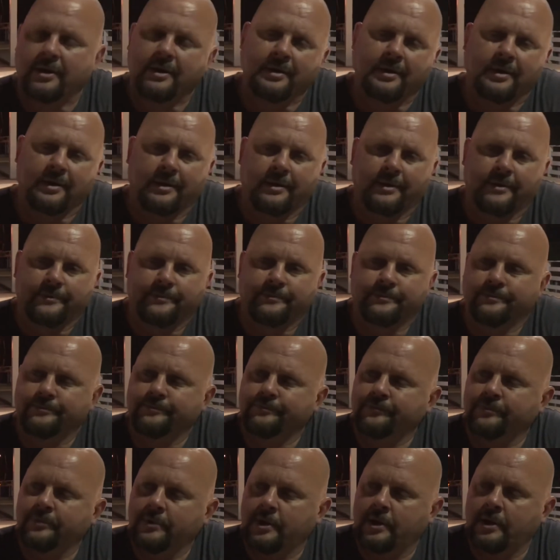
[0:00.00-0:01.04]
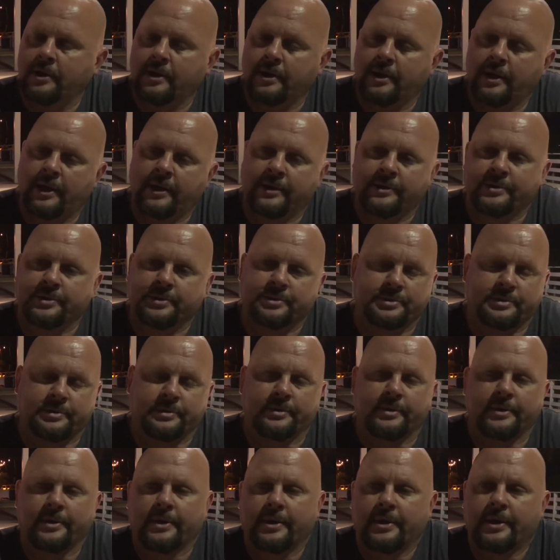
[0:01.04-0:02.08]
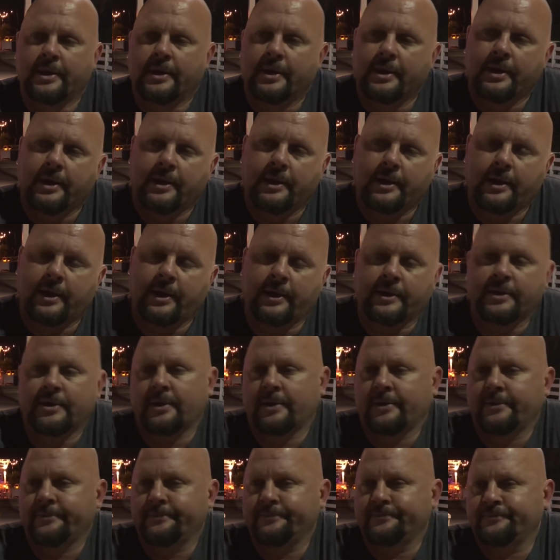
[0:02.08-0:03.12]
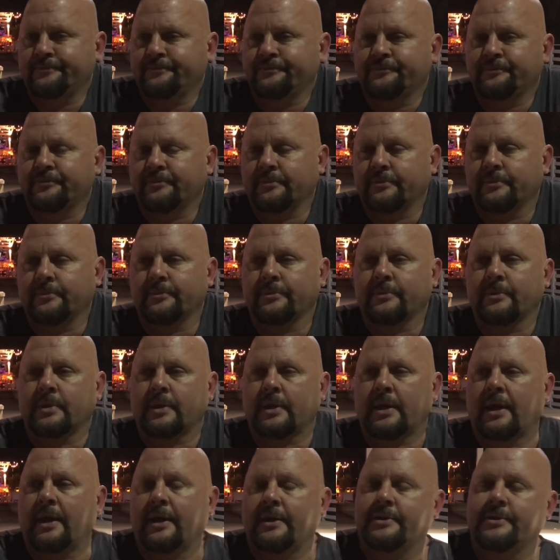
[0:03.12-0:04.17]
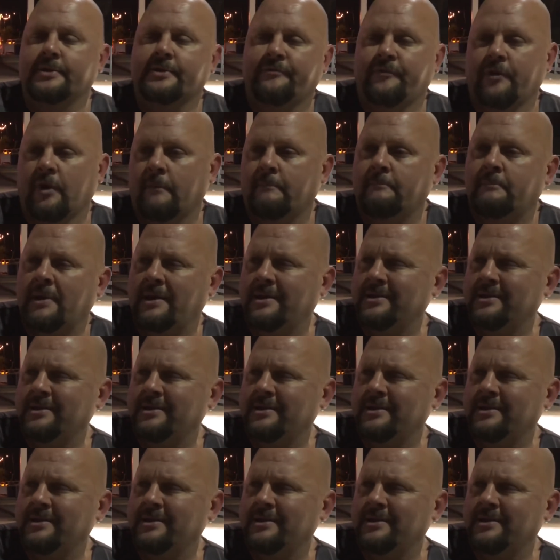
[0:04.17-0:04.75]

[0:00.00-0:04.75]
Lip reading: Who the fuck you think he is, to say that? I just felt bad.